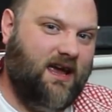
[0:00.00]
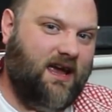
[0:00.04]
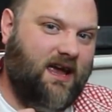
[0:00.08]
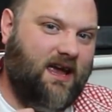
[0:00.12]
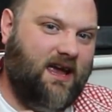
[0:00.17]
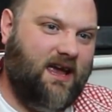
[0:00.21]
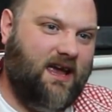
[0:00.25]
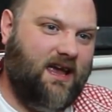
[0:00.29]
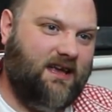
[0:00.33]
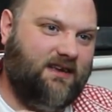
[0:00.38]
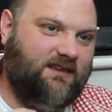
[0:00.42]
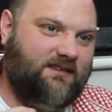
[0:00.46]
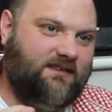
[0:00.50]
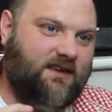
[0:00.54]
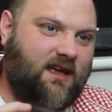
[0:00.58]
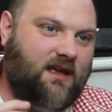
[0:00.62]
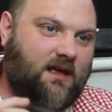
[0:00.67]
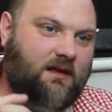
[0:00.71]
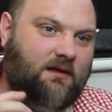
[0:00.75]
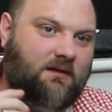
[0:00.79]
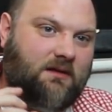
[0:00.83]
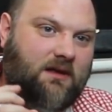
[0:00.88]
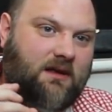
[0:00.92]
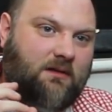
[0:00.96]
It
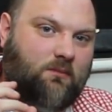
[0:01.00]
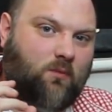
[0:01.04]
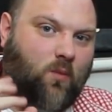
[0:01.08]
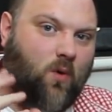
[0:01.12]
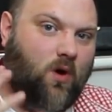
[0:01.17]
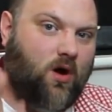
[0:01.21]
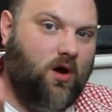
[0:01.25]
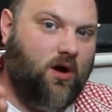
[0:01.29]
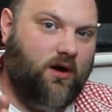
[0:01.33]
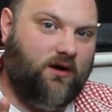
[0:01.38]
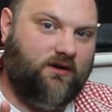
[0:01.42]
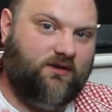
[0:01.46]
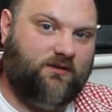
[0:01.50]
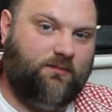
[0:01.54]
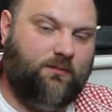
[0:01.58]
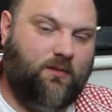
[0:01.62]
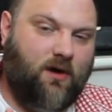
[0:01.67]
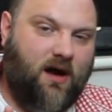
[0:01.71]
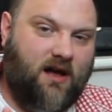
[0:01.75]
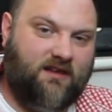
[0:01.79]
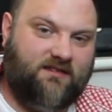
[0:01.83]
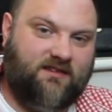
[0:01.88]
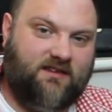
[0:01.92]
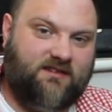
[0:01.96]
works,
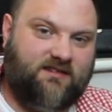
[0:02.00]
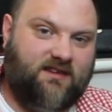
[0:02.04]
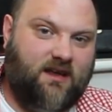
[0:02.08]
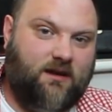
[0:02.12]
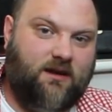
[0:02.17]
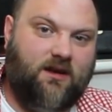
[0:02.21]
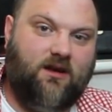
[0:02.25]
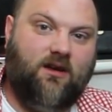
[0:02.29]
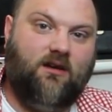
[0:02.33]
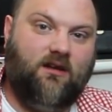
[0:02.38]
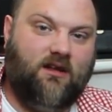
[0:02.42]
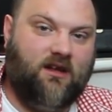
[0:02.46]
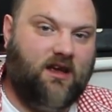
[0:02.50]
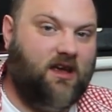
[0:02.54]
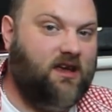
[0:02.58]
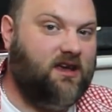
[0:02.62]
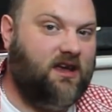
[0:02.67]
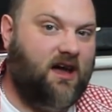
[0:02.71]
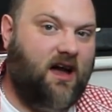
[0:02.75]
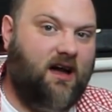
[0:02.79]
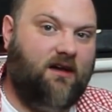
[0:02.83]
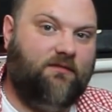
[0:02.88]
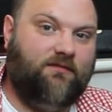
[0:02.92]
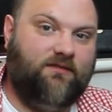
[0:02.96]
but as I said earlier,
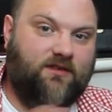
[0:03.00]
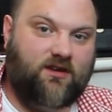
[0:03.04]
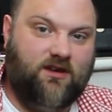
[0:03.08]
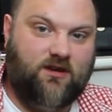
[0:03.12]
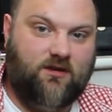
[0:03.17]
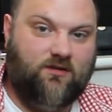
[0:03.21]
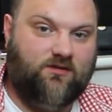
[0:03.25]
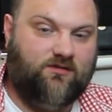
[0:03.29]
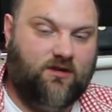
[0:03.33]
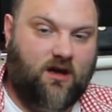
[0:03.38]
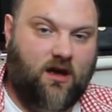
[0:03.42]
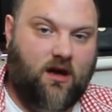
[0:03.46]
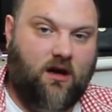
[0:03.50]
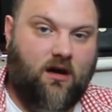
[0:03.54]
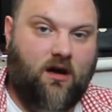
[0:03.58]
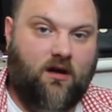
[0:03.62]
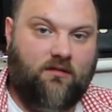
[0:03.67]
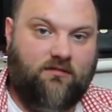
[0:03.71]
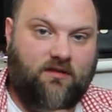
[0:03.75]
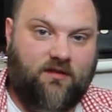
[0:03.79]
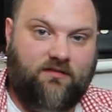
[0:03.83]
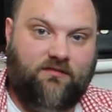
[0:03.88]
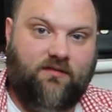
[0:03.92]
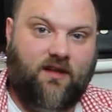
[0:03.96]
you have to use a
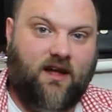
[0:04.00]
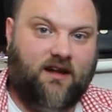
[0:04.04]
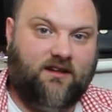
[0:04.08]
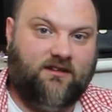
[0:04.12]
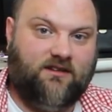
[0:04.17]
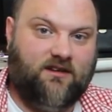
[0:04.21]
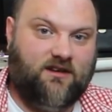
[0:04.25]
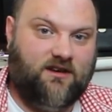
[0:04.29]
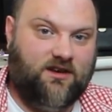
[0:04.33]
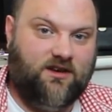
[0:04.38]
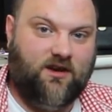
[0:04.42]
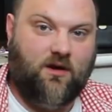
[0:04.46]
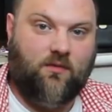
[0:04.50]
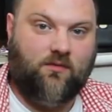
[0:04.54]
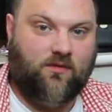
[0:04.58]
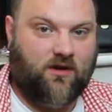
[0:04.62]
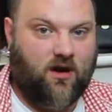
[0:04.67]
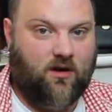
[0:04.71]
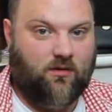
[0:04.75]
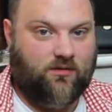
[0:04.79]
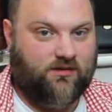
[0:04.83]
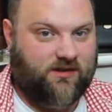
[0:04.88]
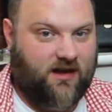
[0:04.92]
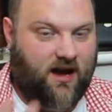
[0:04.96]
reflector. You don't
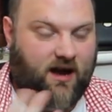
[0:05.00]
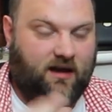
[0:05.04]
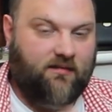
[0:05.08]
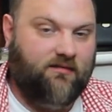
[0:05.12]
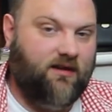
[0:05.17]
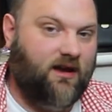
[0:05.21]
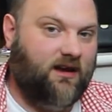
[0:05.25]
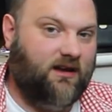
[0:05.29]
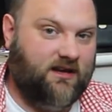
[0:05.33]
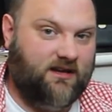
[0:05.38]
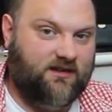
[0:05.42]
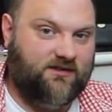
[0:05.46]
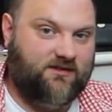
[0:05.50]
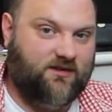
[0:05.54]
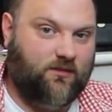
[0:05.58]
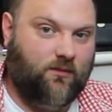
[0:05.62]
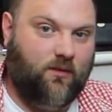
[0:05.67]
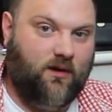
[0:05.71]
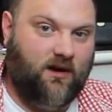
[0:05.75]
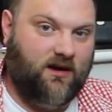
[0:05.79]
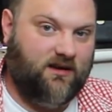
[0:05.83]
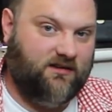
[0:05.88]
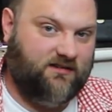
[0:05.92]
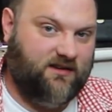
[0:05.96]
go directly into
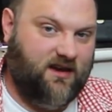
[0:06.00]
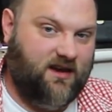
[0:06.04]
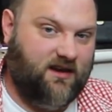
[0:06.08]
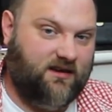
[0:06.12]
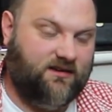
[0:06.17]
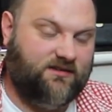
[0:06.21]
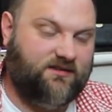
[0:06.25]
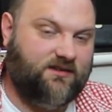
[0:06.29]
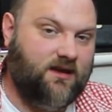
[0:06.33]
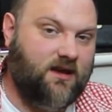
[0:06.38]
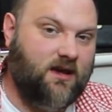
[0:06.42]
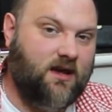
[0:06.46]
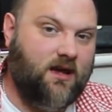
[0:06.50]
WiseX.